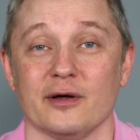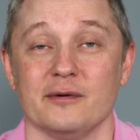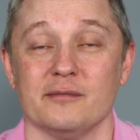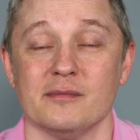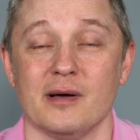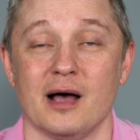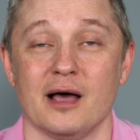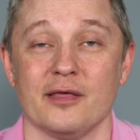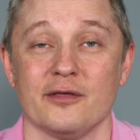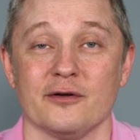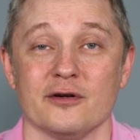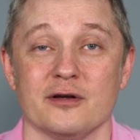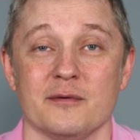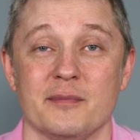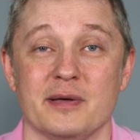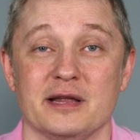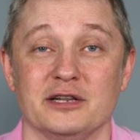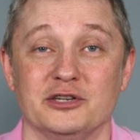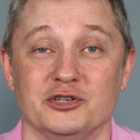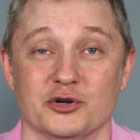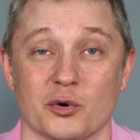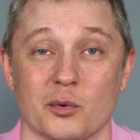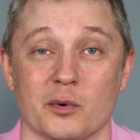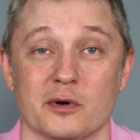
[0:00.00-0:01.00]
and mother and be
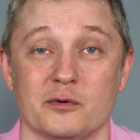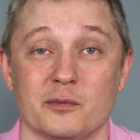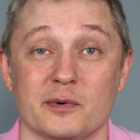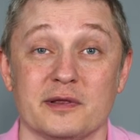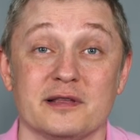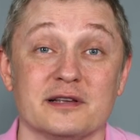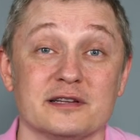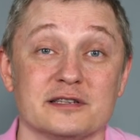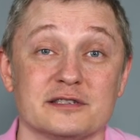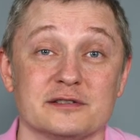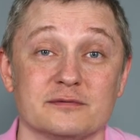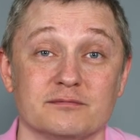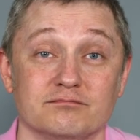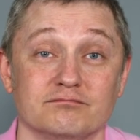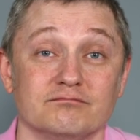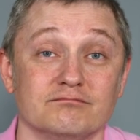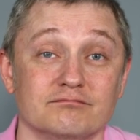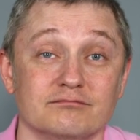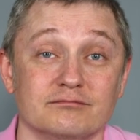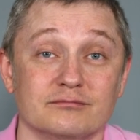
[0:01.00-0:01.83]
joined with his